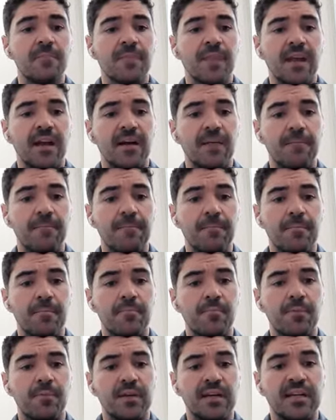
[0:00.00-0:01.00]

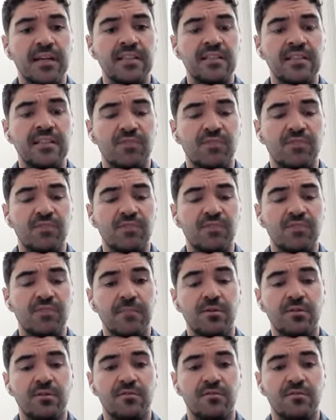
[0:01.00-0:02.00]
but it is really
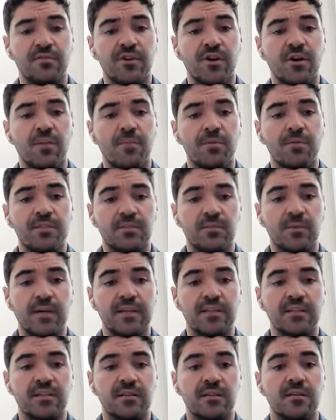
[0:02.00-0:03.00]
important for not putting
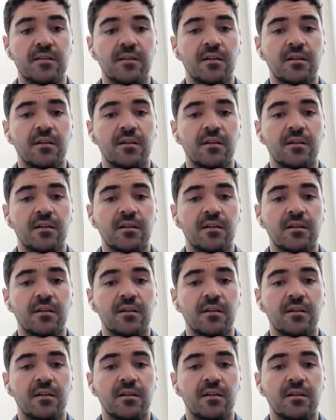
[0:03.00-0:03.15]
weight on.